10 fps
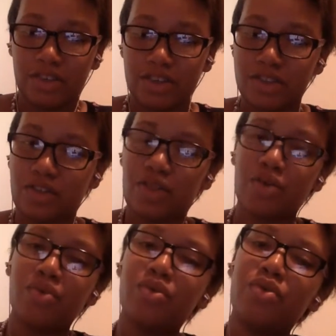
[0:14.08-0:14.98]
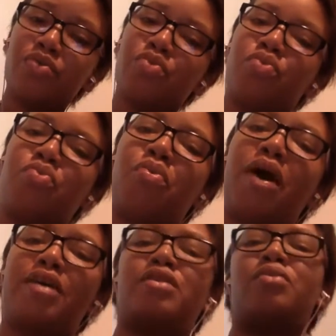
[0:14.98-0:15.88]
for this. Thor
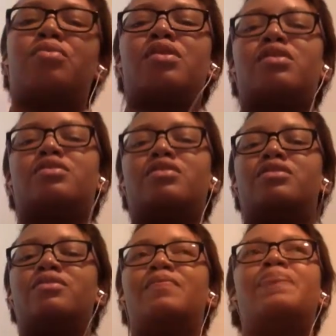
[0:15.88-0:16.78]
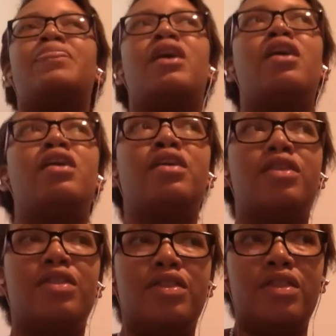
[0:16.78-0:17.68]
Ragnarok.
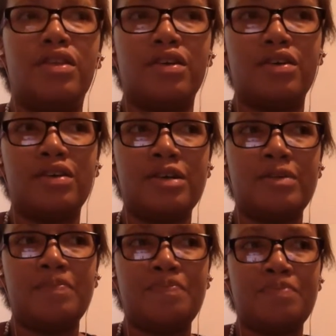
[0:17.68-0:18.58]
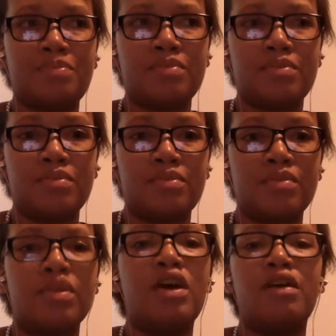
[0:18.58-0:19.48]
The
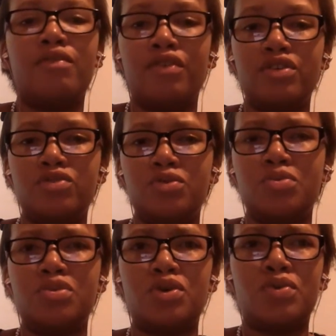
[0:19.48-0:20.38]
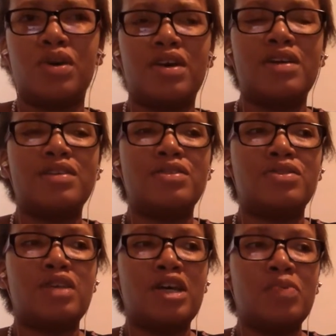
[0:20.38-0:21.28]
first one was okay,
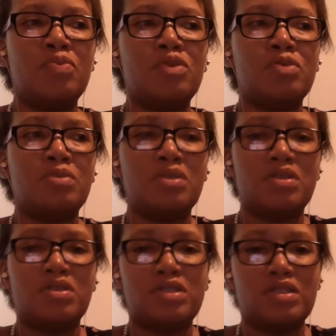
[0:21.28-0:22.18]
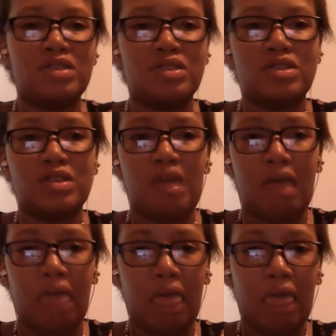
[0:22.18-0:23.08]
second one was just
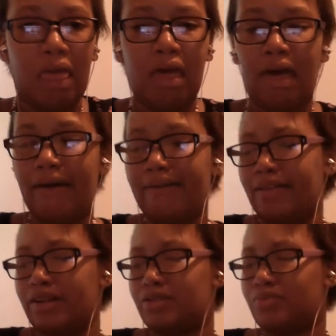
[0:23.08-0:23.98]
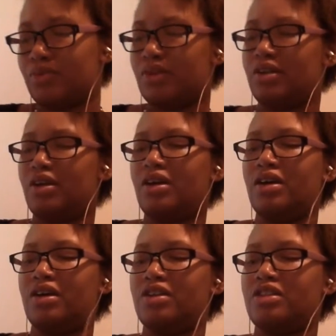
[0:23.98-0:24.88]
and this one,
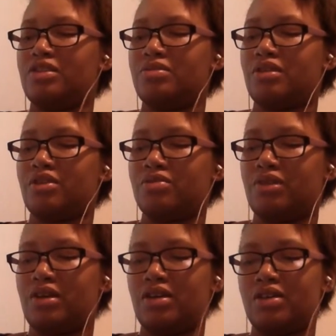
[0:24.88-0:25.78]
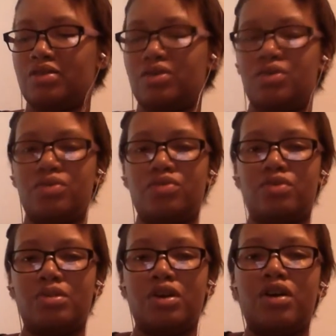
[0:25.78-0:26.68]
it seems like they're taking a tone
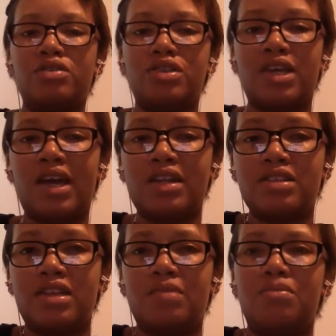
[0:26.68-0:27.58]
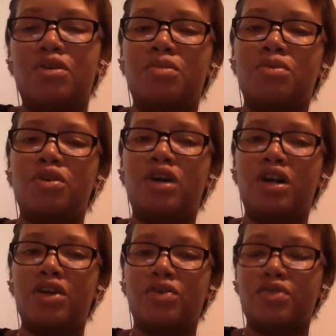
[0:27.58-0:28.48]
from the Guardians of the Galaxy and putting more
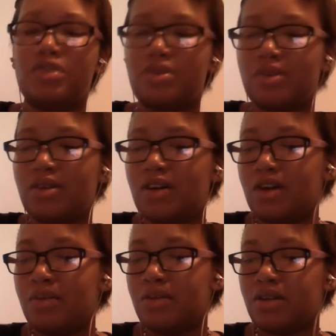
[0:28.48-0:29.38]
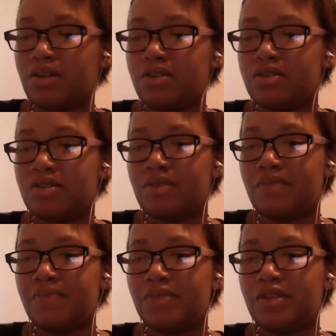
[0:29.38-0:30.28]
color into it, because
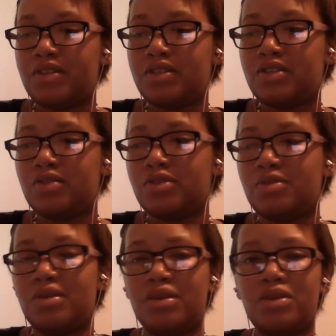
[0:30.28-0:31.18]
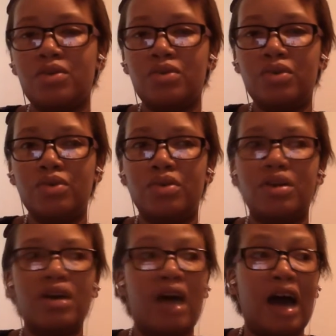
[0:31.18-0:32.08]
this is going to be a new Thor.
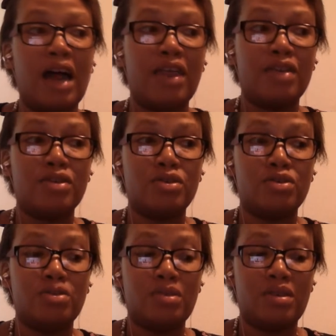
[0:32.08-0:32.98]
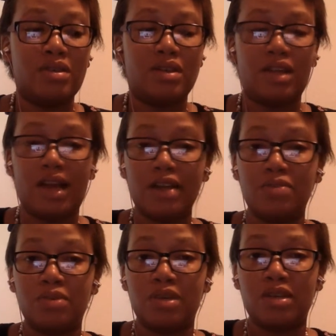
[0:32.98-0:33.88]
I think it's going to be the last
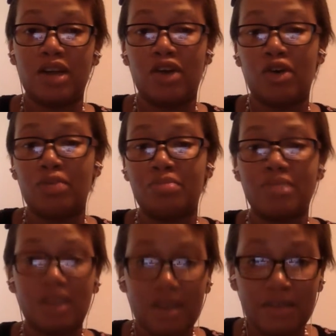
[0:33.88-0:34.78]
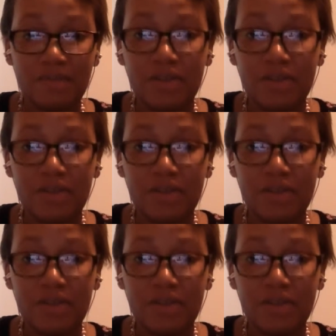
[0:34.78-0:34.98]
one. I hope not.